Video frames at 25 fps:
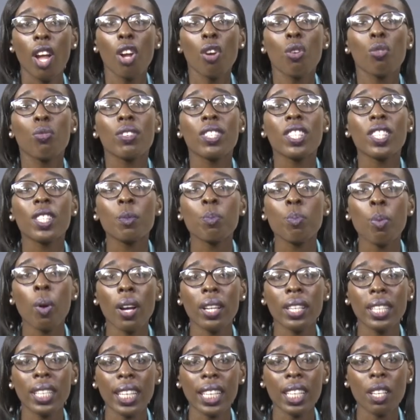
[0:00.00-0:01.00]

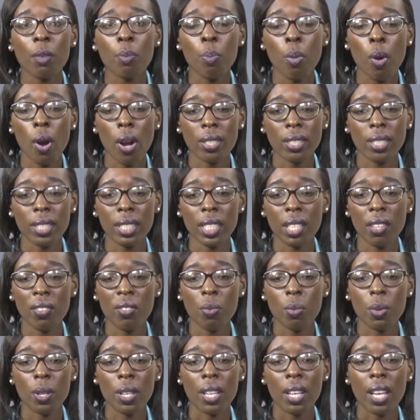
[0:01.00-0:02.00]
Responding in a positive
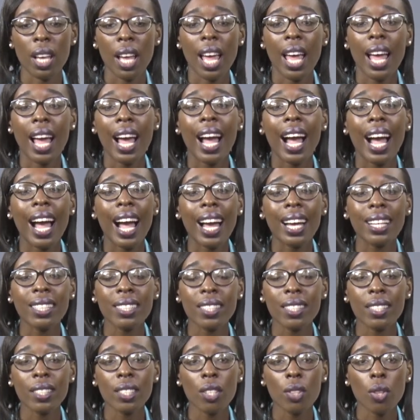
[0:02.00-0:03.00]
way
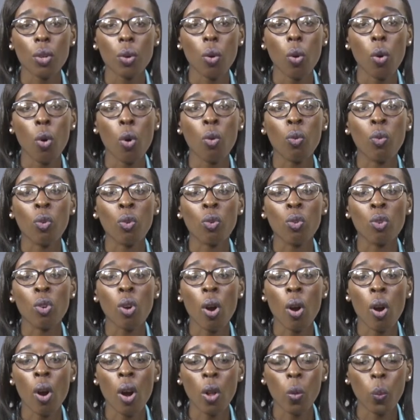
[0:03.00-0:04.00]
adds to the
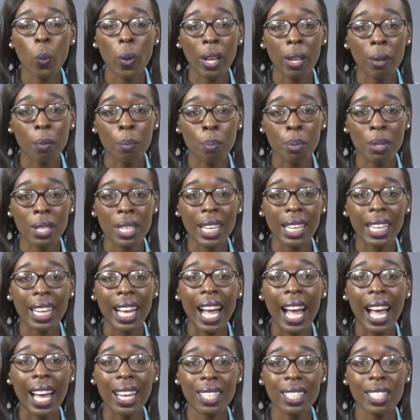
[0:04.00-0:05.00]
overall
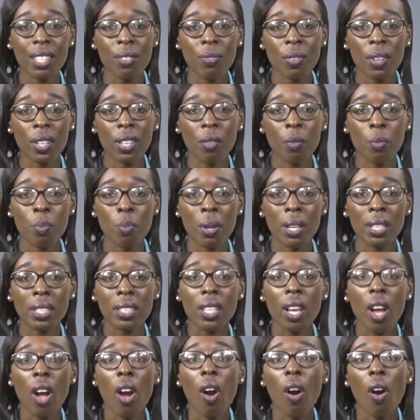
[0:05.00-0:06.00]
well-being and
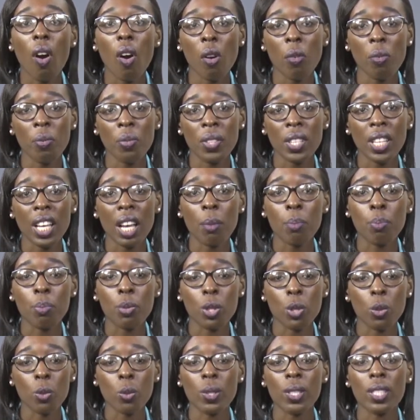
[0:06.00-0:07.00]
development of the
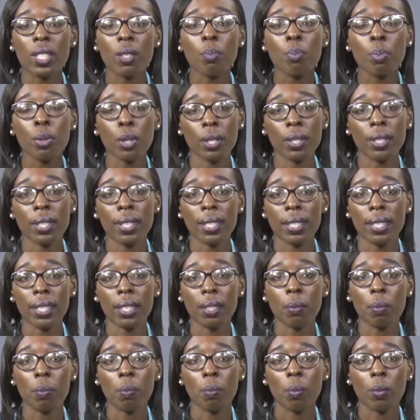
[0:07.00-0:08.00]
abused
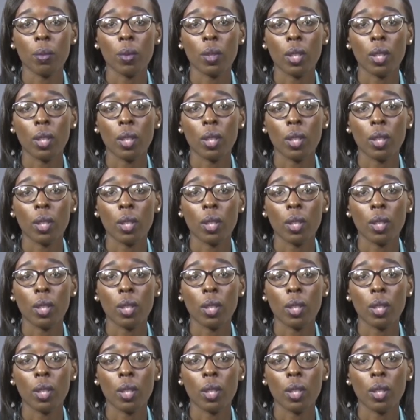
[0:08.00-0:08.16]
person.